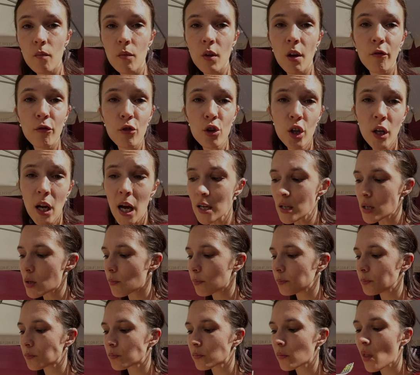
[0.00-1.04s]
Very nice
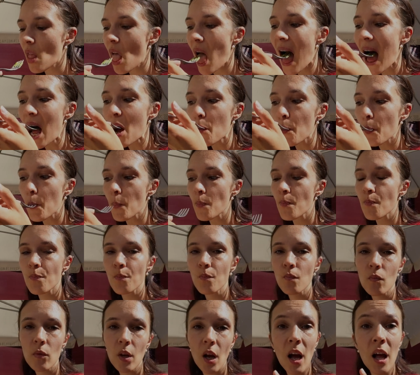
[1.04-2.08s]

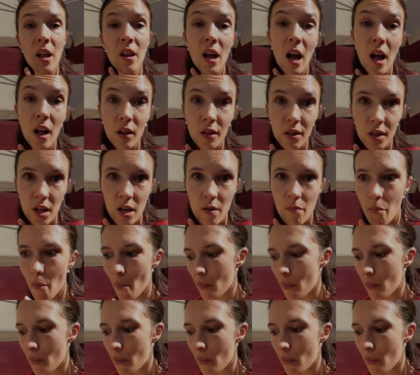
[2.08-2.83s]
and healthy.